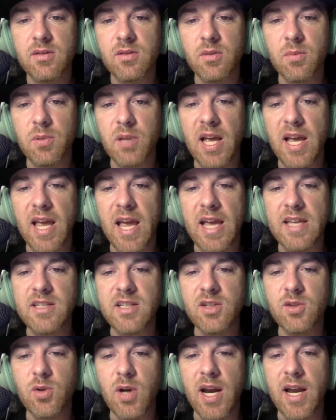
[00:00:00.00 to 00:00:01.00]
reply
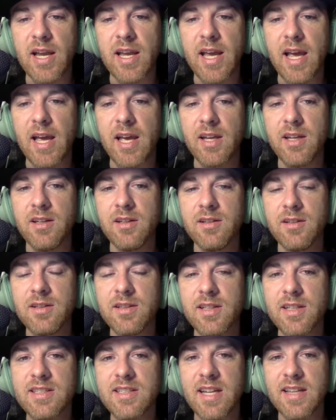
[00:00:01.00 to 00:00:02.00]
hazy, try again.
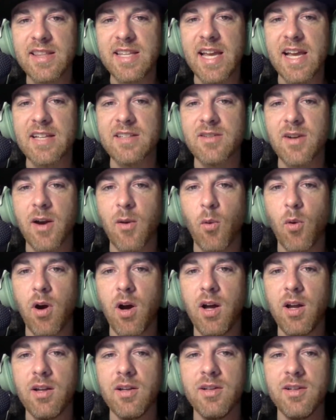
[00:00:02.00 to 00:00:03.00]
That's not the answer I
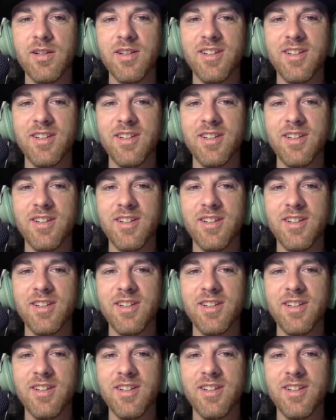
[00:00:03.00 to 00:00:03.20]
want.